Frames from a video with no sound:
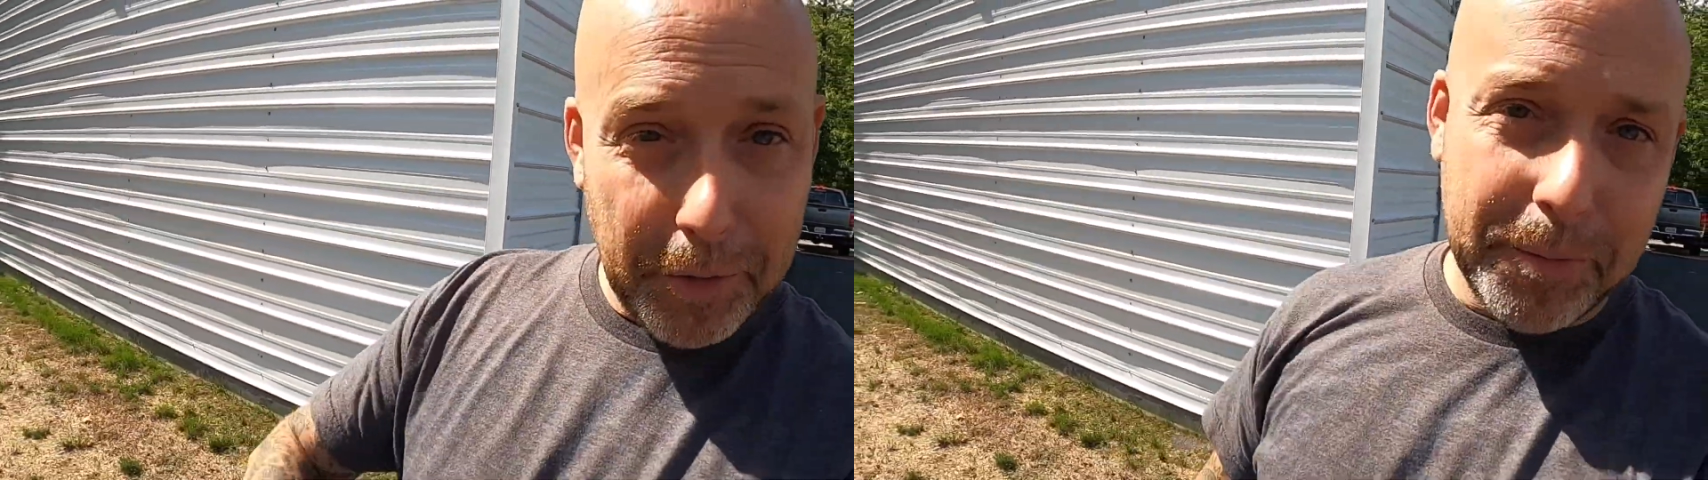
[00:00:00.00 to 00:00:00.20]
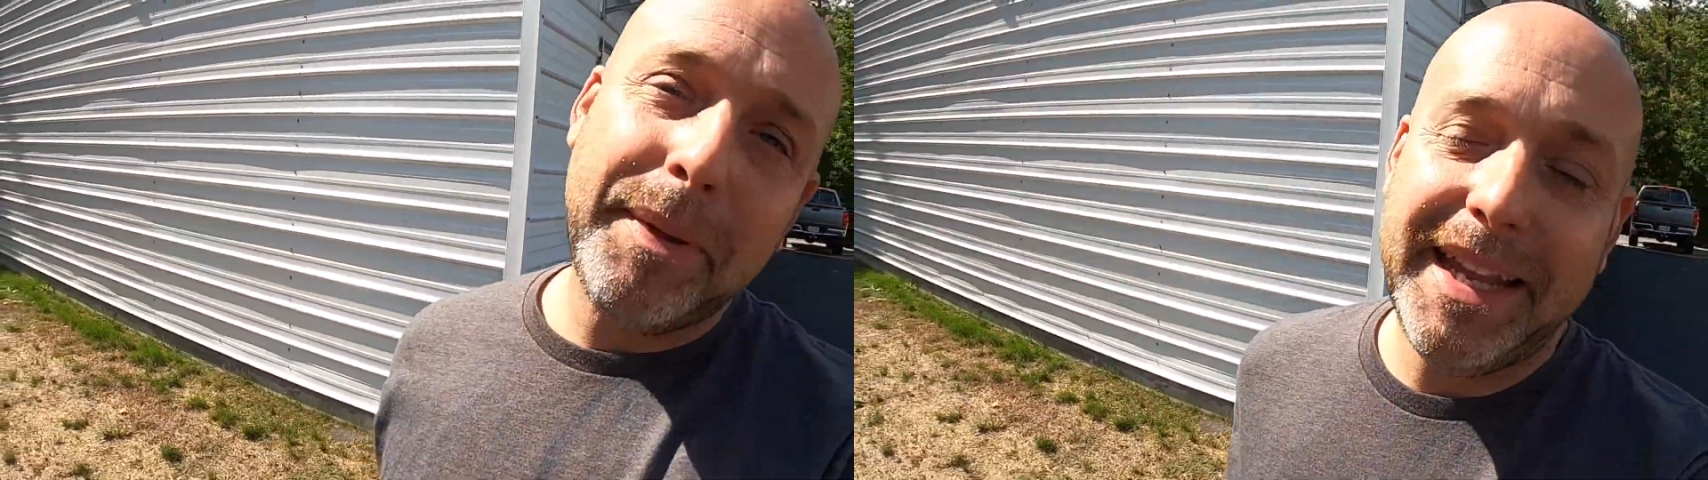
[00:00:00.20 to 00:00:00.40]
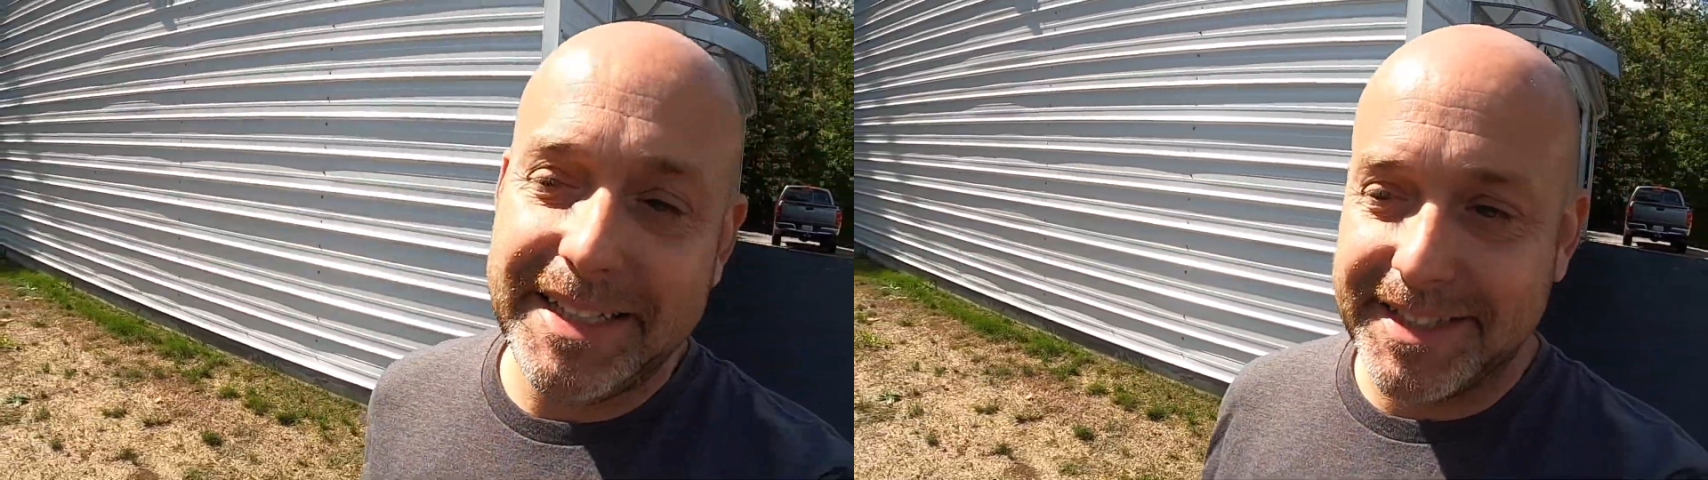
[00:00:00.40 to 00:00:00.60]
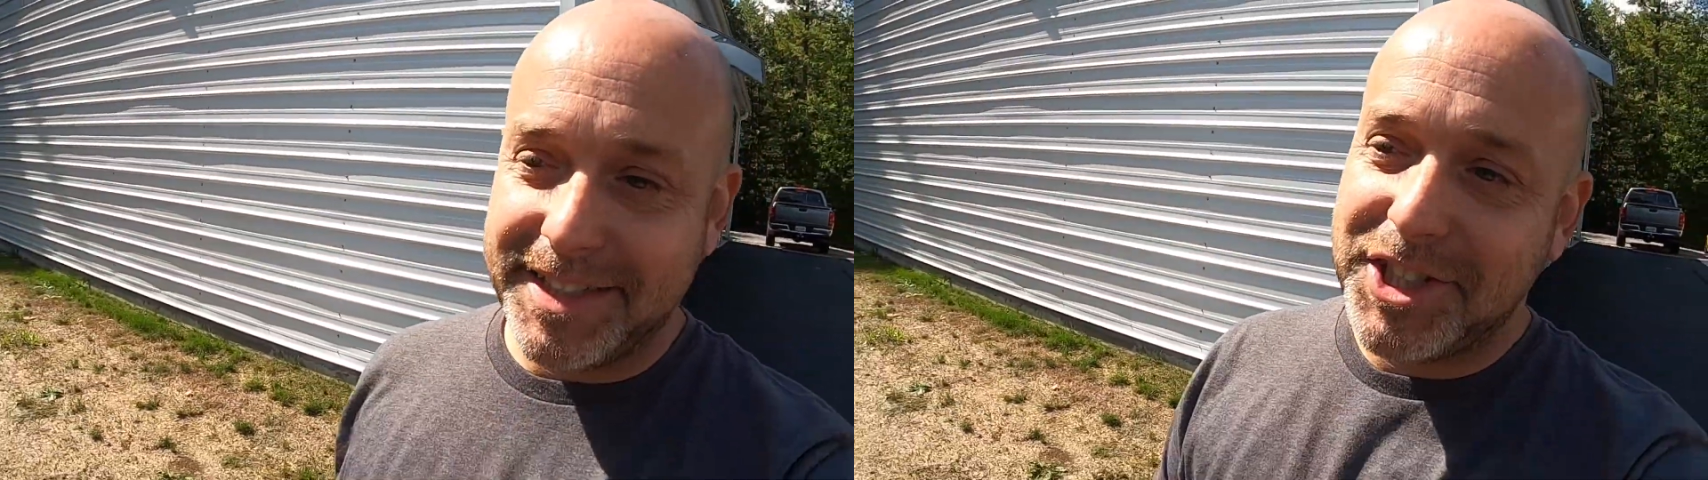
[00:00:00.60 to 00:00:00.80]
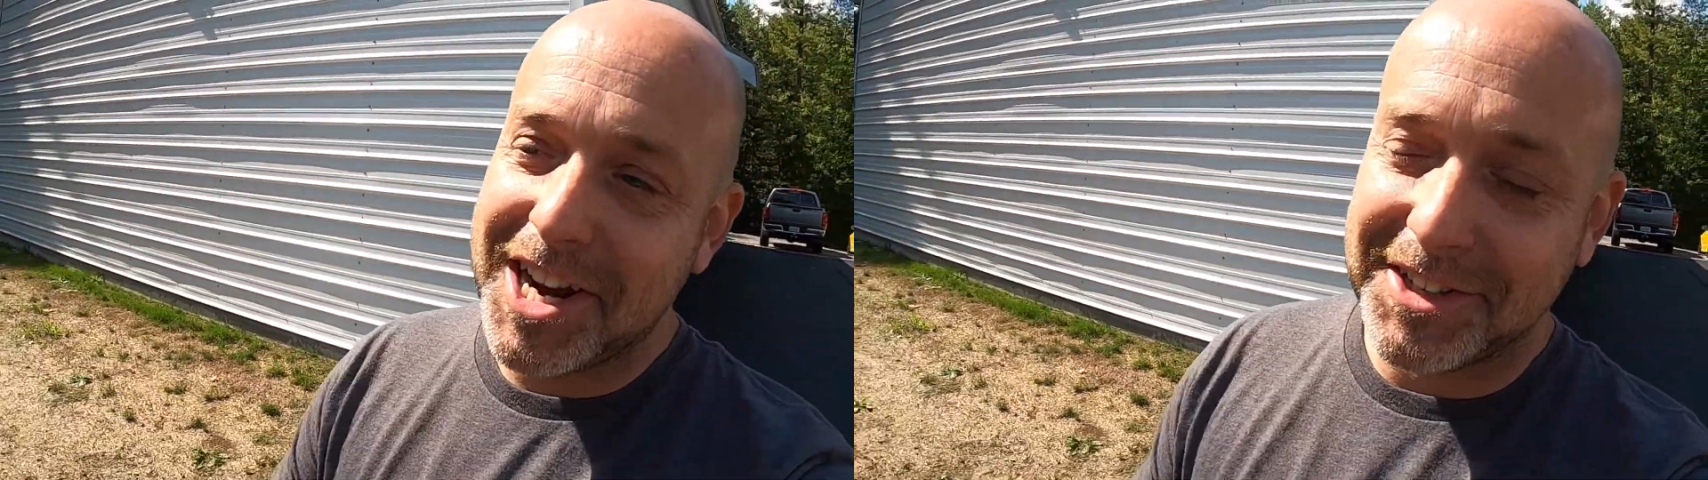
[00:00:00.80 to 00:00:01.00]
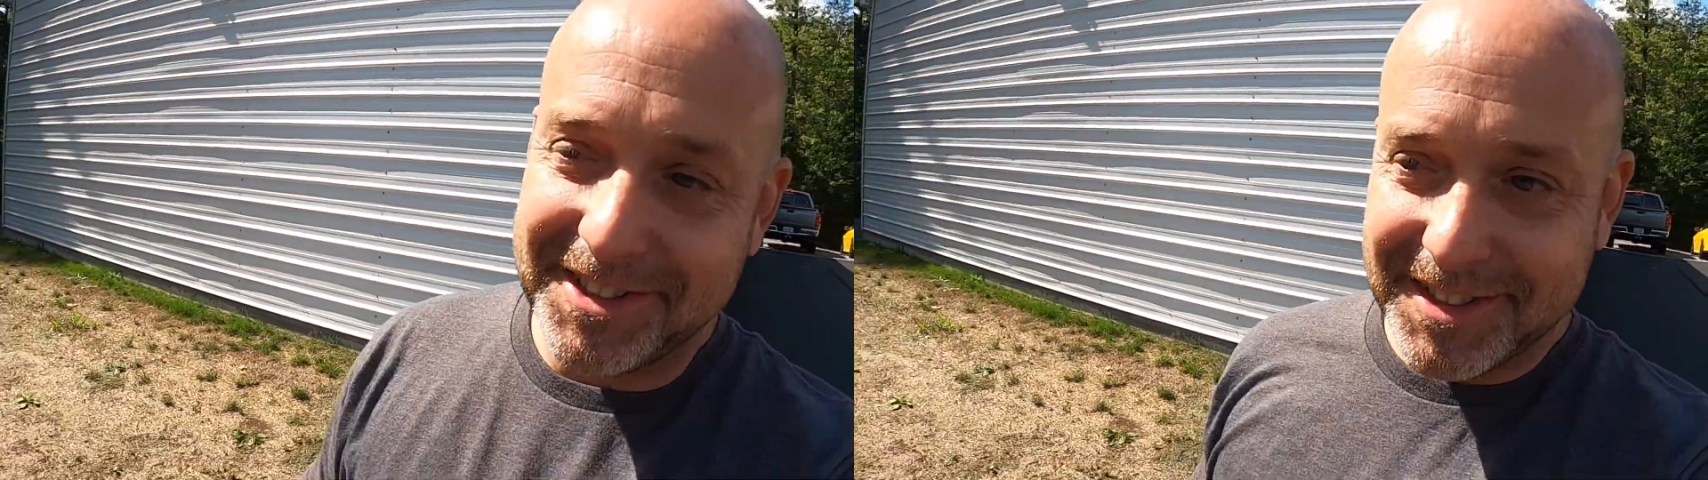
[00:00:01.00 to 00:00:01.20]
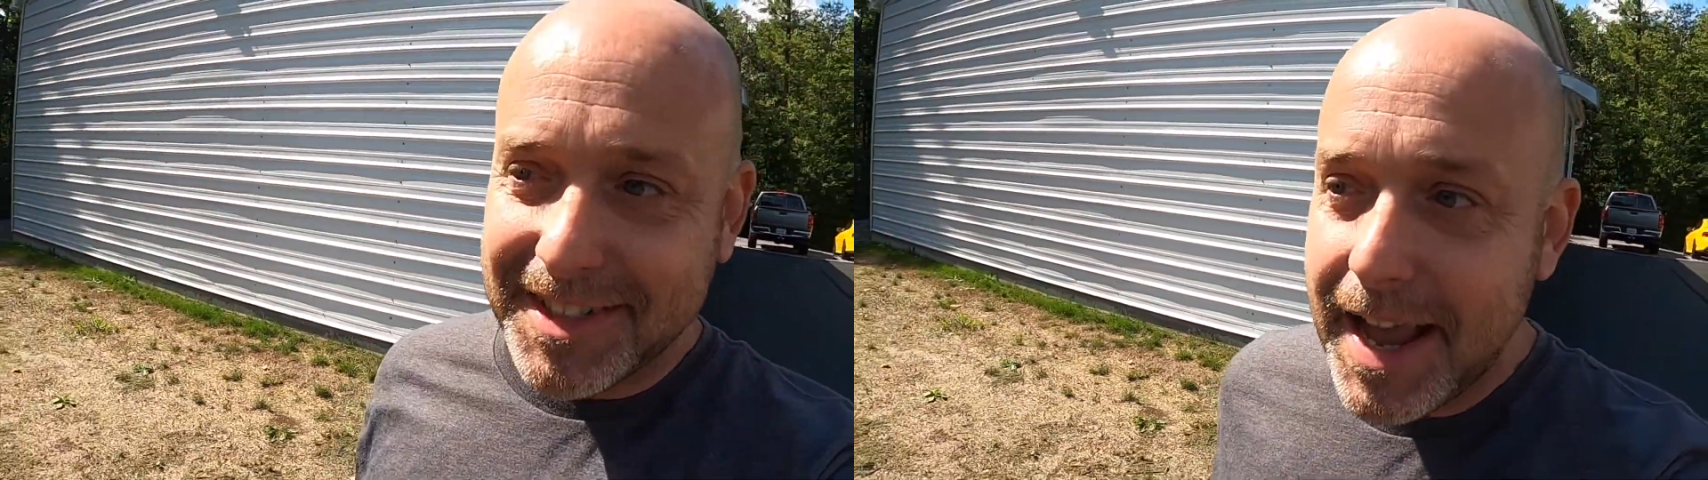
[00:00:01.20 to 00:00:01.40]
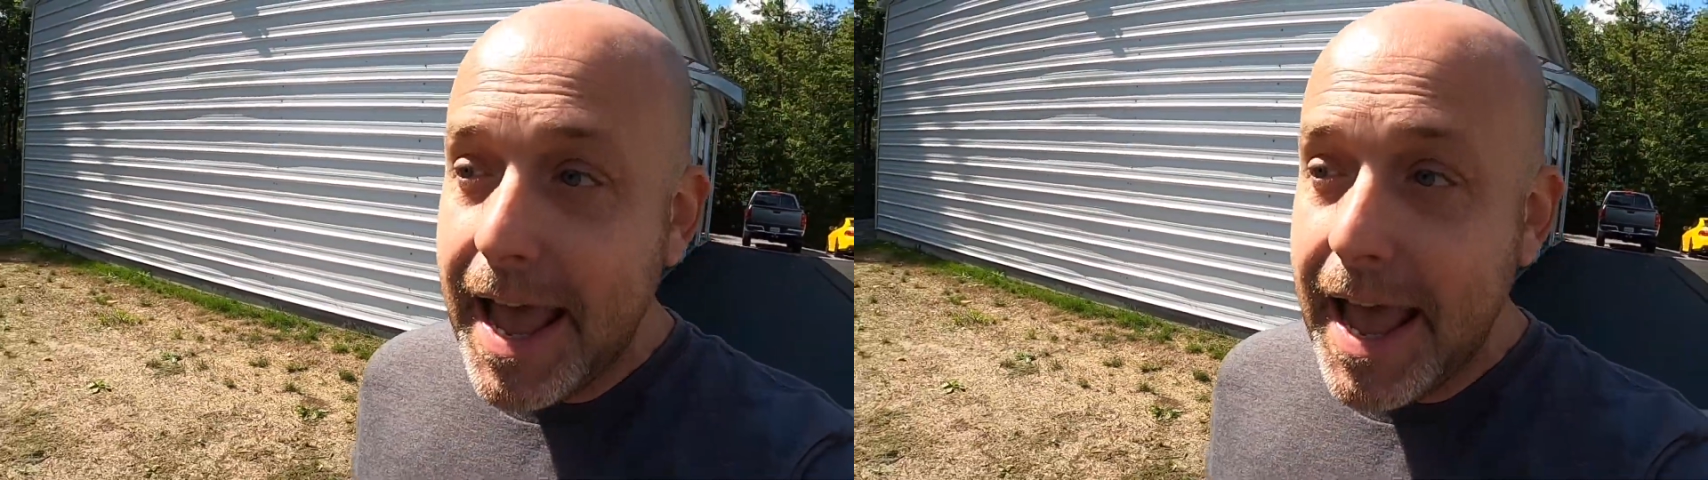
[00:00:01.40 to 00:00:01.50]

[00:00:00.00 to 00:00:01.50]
impedance injectors,